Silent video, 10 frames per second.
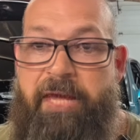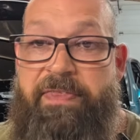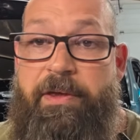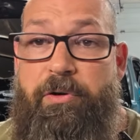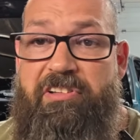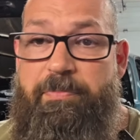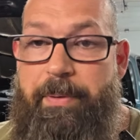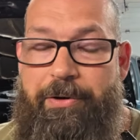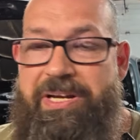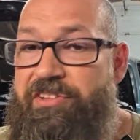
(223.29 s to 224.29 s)
In their
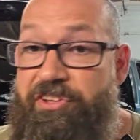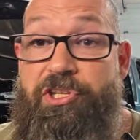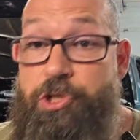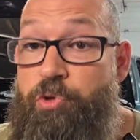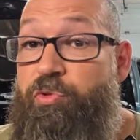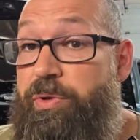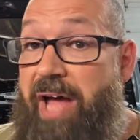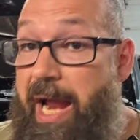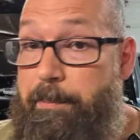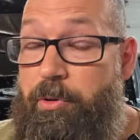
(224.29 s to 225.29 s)
experience and use with
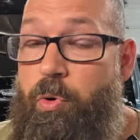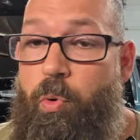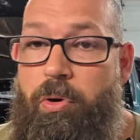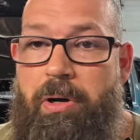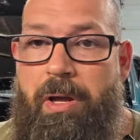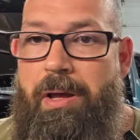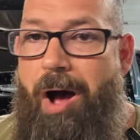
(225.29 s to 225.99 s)
the Hypercore,